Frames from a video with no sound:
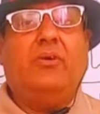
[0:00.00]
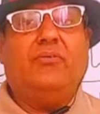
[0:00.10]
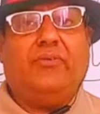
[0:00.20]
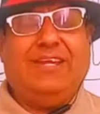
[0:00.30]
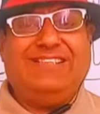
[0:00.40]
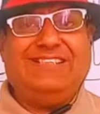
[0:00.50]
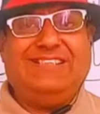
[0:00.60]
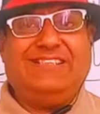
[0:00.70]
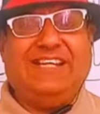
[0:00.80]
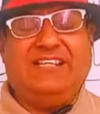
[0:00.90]

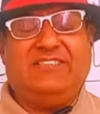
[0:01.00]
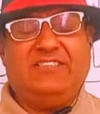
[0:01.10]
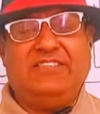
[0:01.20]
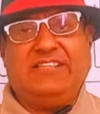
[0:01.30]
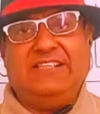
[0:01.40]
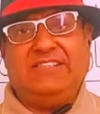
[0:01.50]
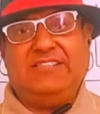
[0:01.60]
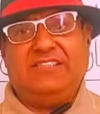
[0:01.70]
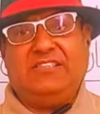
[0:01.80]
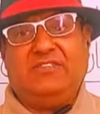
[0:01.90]
phrases and
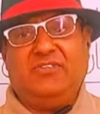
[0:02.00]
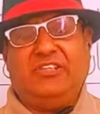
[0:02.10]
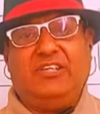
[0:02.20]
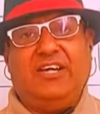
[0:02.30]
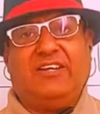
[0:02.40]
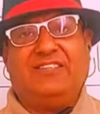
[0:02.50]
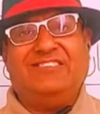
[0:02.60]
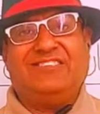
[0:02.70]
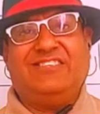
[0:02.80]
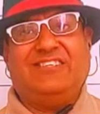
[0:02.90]
sentences which are
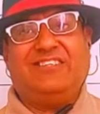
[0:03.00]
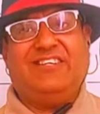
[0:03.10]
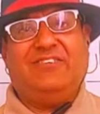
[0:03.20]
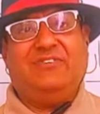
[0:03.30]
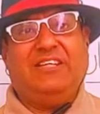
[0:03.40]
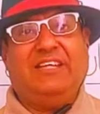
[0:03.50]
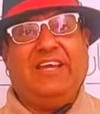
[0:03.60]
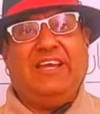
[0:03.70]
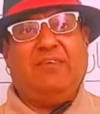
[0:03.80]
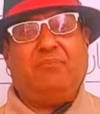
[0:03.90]
constructed with the
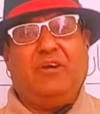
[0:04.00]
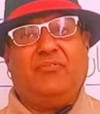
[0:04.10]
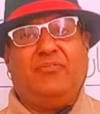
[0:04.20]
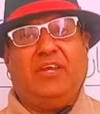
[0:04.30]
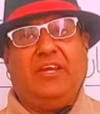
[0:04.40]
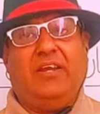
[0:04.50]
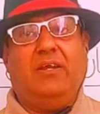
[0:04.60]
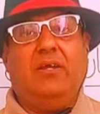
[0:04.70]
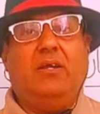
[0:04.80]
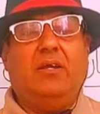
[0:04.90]
help of where.
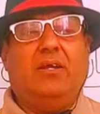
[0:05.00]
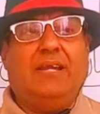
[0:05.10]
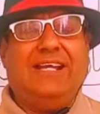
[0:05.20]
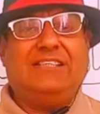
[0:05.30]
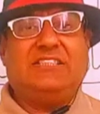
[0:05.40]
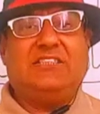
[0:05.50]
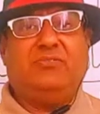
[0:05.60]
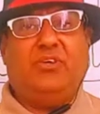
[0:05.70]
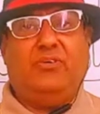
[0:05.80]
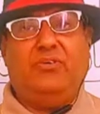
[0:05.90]
Let's
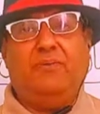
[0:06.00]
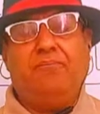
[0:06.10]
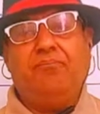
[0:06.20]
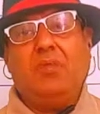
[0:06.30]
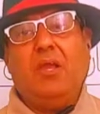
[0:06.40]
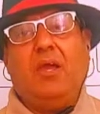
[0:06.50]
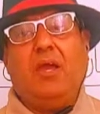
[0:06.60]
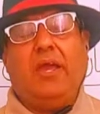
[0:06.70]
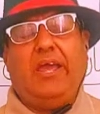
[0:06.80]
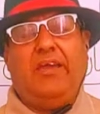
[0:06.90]
view
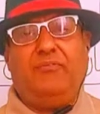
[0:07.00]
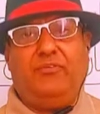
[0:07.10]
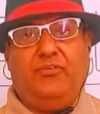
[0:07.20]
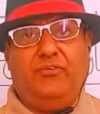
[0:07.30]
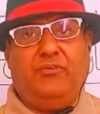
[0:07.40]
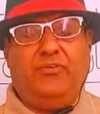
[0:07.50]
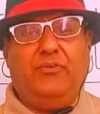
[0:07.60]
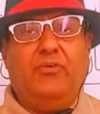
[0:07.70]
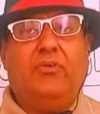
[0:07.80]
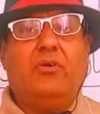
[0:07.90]
a few
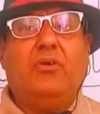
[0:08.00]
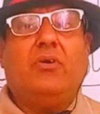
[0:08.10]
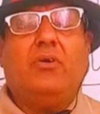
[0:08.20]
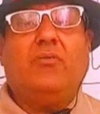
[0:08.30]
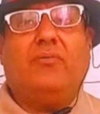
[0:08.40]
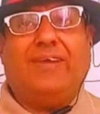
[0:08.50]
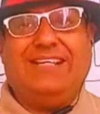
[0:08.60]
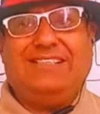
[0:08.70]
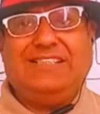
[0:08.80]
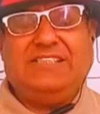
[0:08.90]

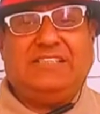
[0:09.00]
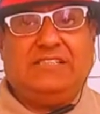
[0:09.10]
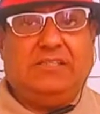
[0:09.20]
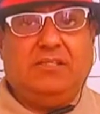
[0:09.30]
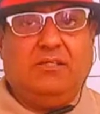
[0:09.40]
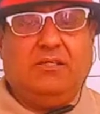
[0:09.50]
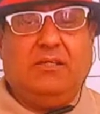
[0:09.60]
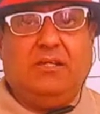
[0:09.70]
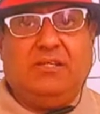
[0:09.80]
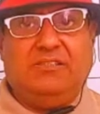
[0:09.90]
phrases
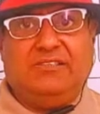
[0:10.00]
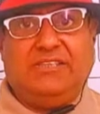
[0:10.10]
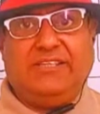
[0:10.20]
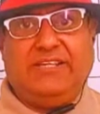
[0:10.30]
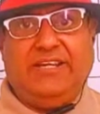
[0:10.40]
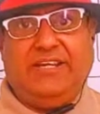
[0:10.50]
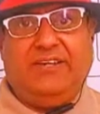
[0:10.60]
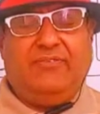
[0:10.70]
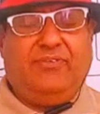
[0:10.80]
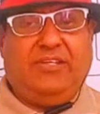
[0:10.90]

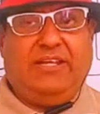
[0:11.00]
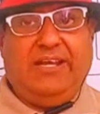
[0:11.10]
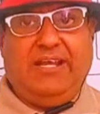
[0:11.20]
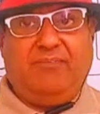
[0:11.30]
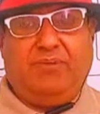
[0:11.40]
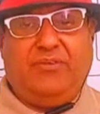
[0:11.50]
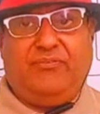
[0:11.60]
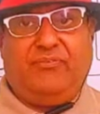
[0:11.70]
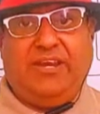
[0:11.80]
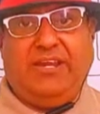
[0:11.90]
constructed with the help
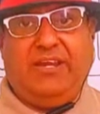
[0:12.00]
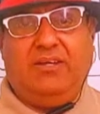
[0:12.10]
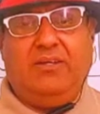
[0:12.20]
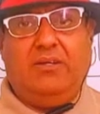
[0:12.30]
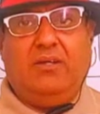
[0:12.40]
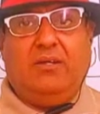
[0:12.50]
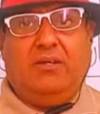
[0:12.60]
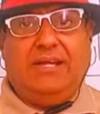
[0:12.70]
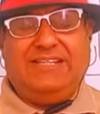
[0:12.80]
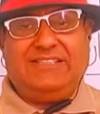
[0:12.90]
of where.
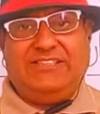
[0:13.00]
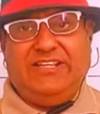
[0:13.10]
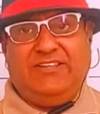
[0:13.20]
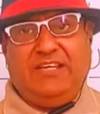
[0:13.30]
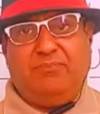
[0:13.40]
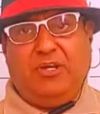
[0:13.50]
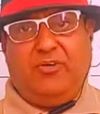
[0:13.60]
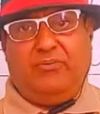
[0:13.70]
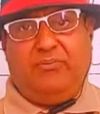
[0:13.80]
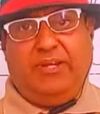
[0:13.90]
Let's read them
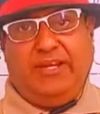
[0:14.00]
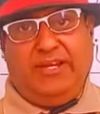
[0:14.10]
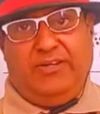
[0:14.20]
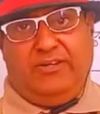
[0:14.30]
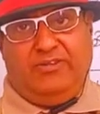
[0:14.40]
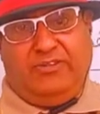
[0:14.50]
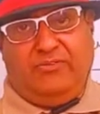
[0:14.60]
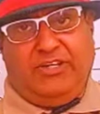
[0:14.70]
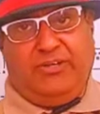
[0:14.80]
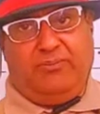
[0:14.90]
out behind on the
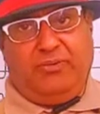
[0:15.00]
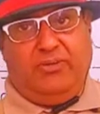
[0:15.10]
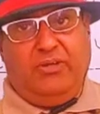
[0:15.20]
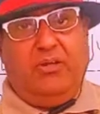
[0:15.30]
whiteboard.